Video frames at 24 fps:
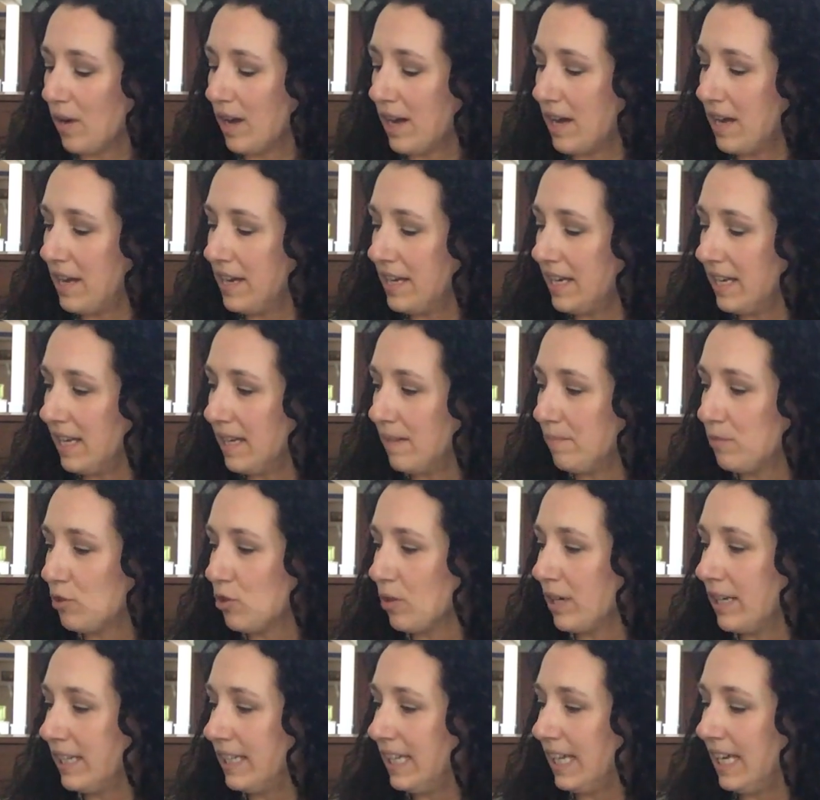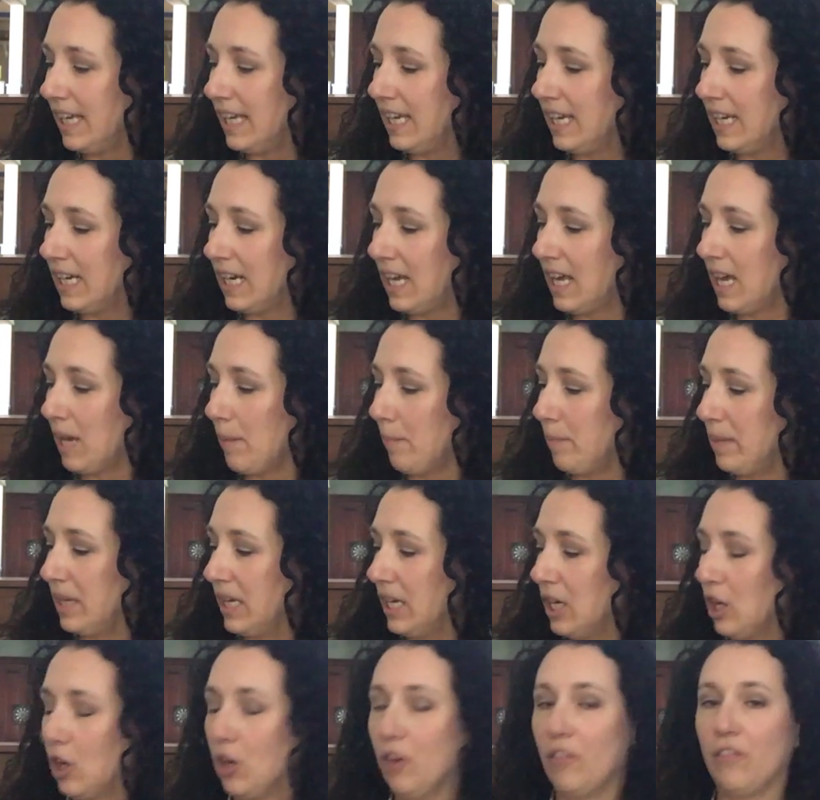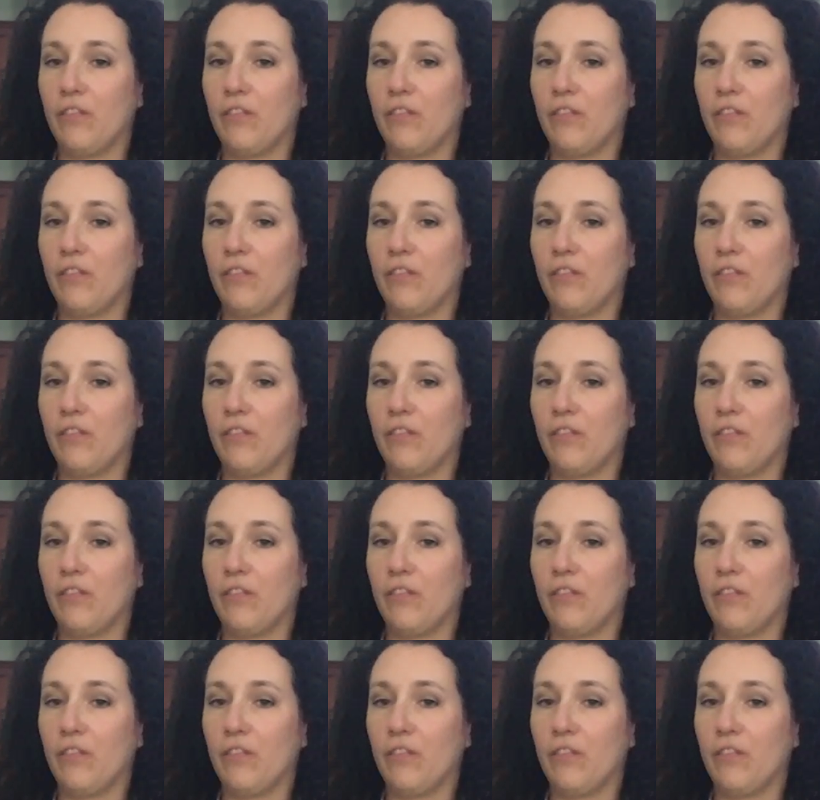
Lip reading: I am drinking beer